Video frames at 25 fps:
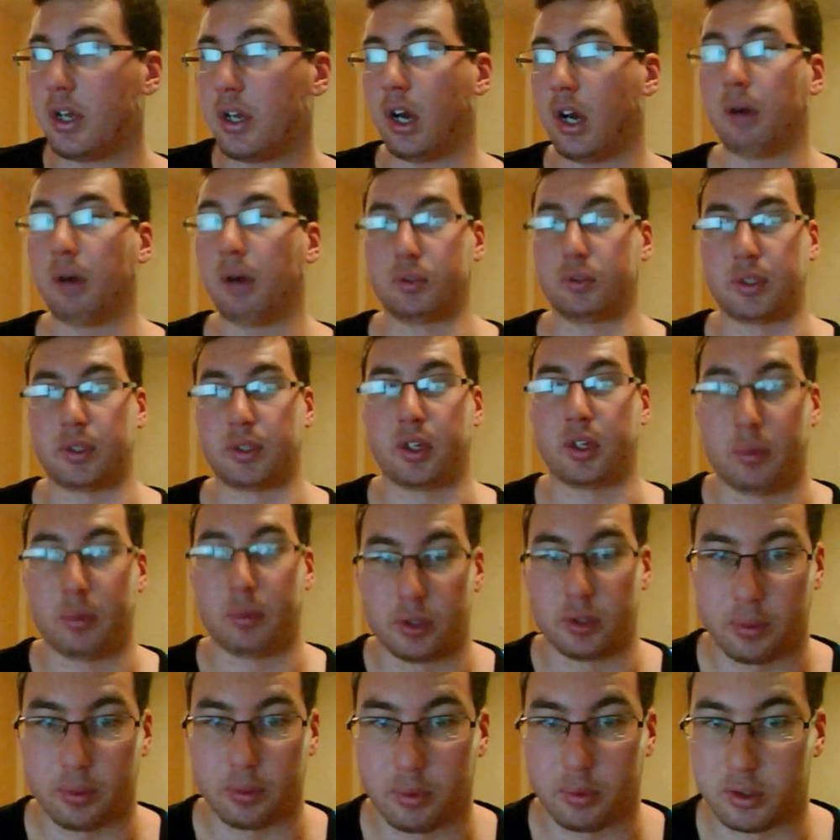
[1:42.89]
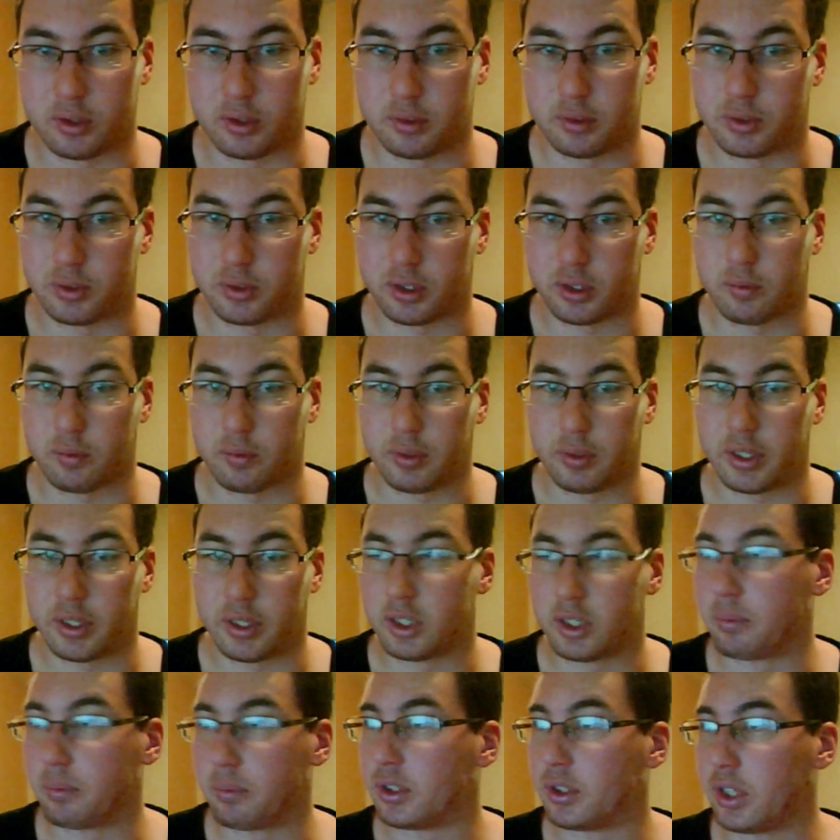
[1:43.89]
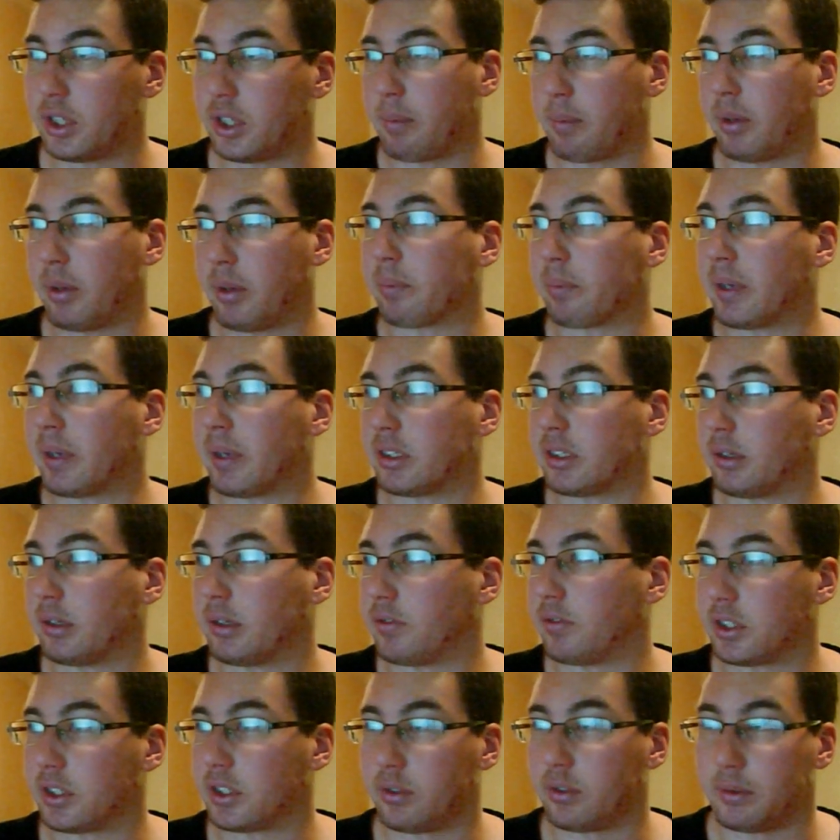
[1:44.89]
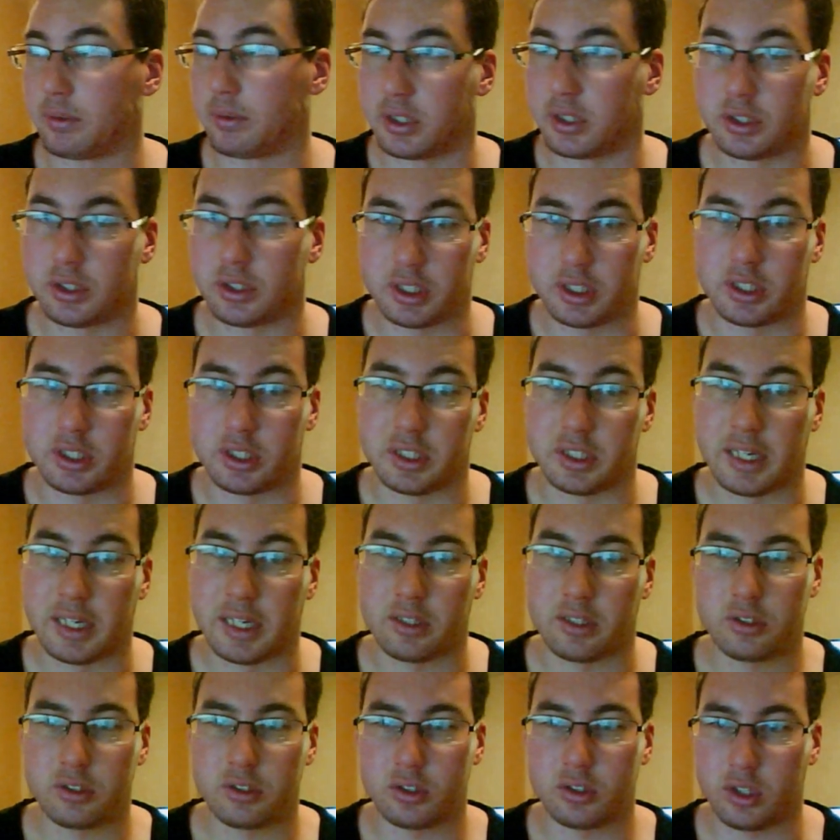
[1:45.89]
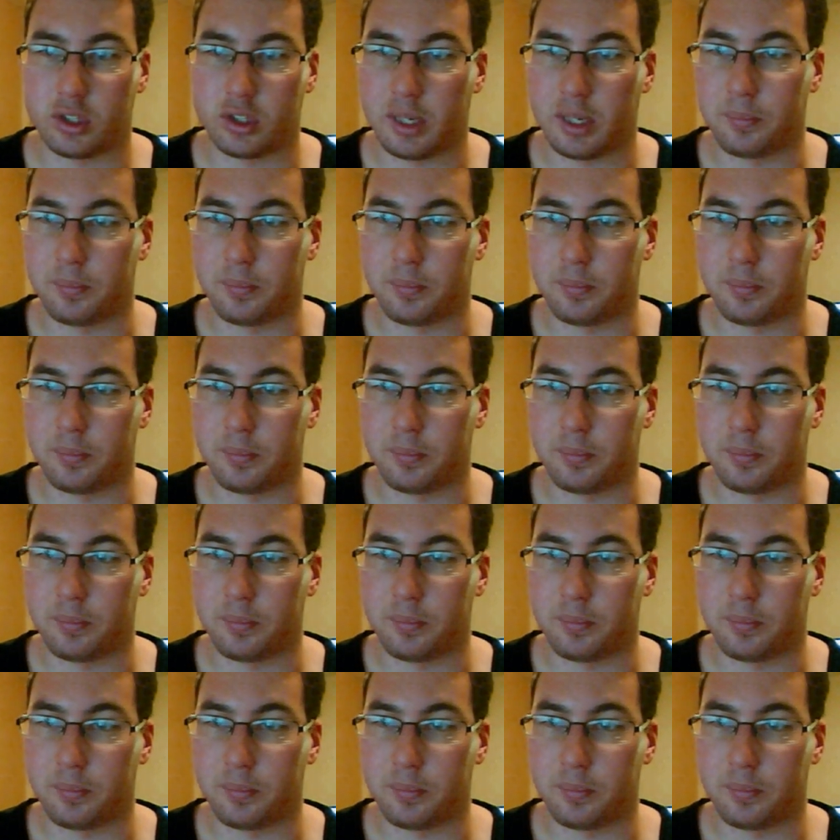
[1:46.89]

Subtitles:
I was really hoping John Morrison was going to win this, but CM Punk picked up the victory with the GTS